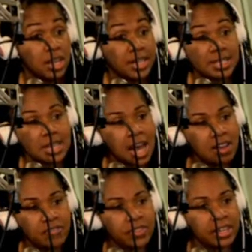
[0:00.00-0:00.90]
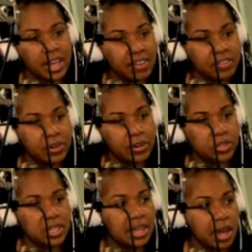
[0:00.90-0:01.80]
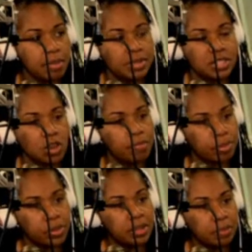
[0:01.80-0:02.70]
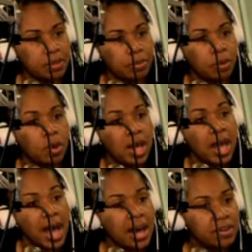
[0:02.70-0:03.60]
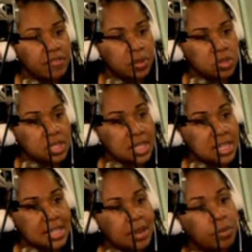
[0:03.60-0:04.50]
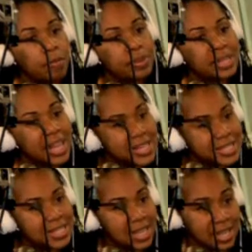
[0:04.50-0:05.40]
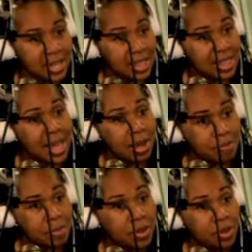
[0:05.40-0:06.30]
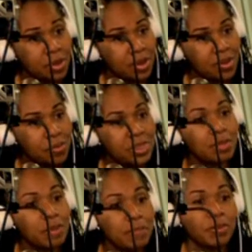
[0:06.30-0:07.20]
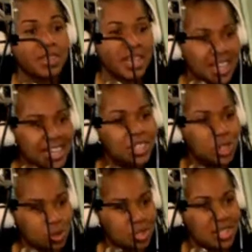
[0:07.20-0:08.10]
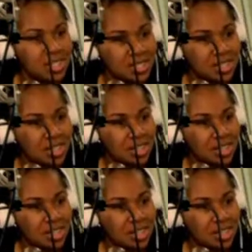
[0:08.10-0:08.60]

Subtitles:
it's not for the governor to come and start pulling people out of those seats and replacing them with the people that he chooses.